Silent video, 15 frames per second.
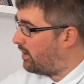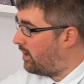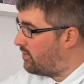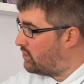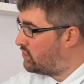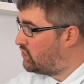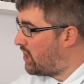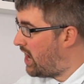
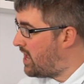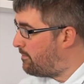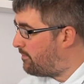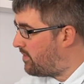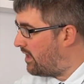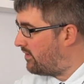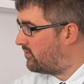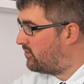The shape,
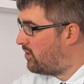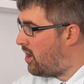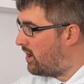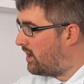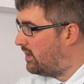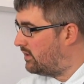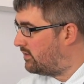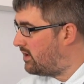that
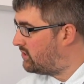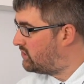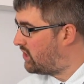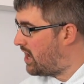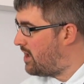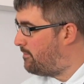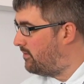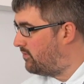circular disc
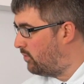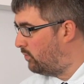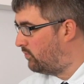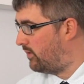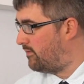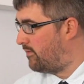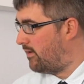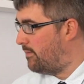shape, is
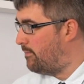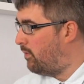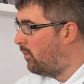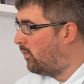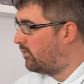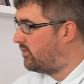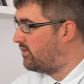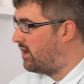also very
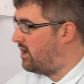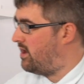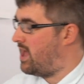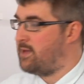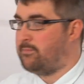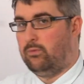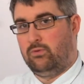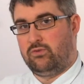important. It
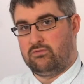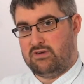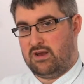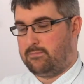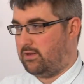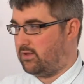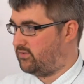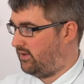enables the red
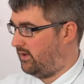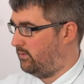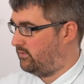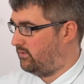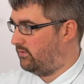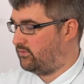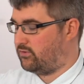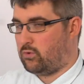blood cells
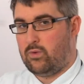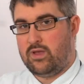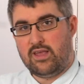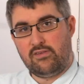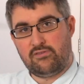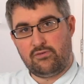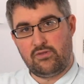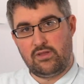to
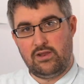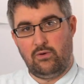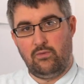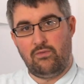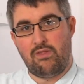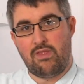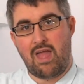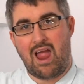squeeze through the little
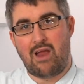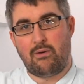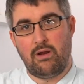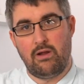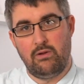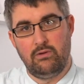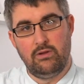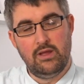
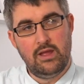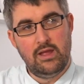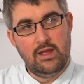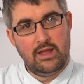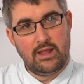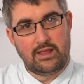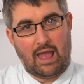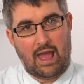narrow
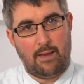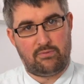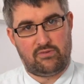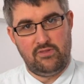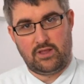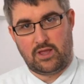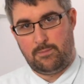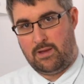gaps
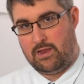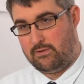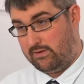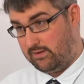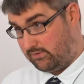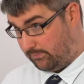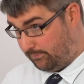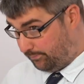in the
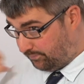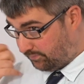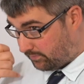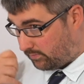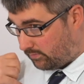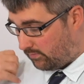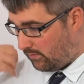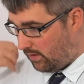capillaries,
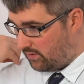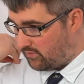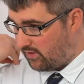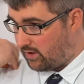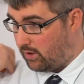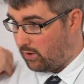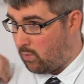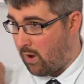so
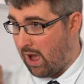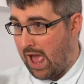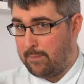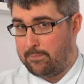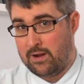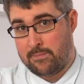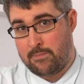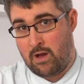they can quite
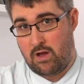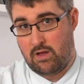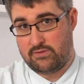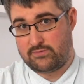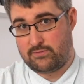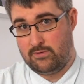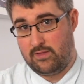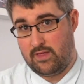happily
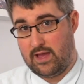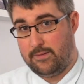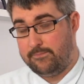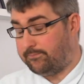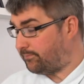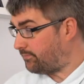pass through there.